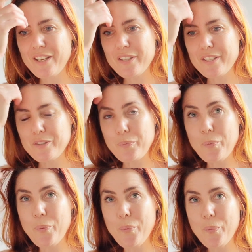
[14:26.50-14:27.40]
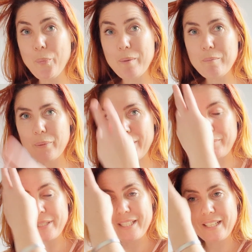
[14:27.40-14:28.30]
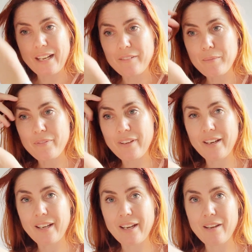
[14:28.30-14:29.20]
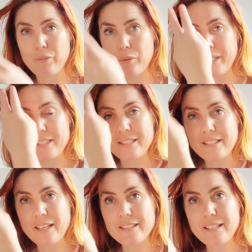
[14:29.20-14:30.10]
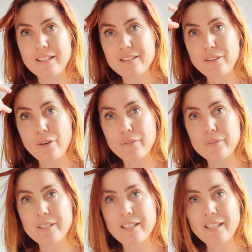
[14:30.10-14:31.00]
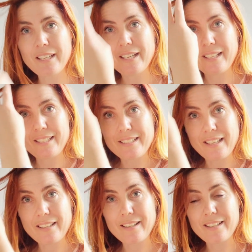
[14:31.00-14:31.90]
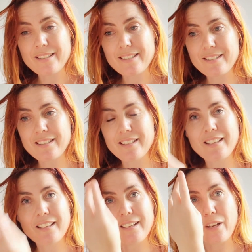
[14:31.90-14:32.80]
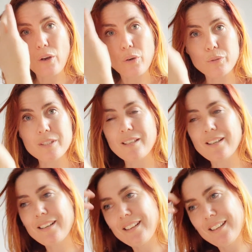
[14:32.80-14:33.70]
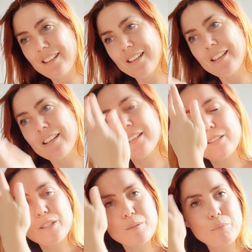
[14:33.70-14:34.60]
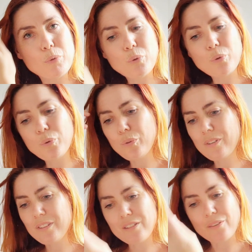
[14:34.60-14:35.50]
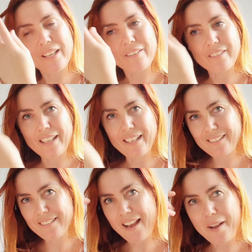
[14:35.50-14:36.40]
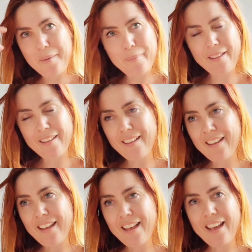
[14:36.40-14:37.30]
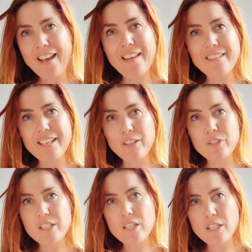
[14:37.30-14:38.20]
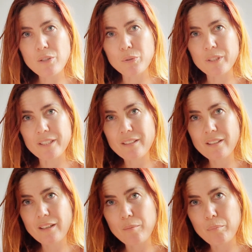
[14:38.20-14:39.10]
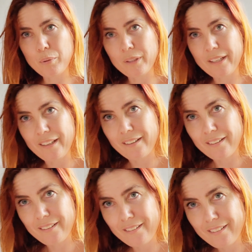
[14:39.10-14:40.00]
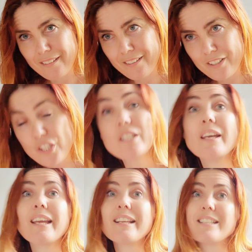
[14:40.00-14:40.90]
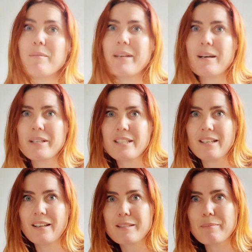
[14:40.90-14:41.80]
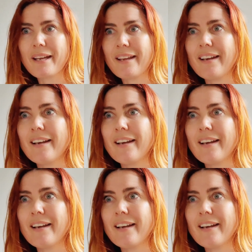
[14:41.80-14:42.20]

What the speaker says: There's one boy in particular I have to be very careful because he starts out soft. He's like this. He holds it smooth, so lovely, yeah. And then he'll just hold it and pull it in, just so he can tell me how much he likes my hair.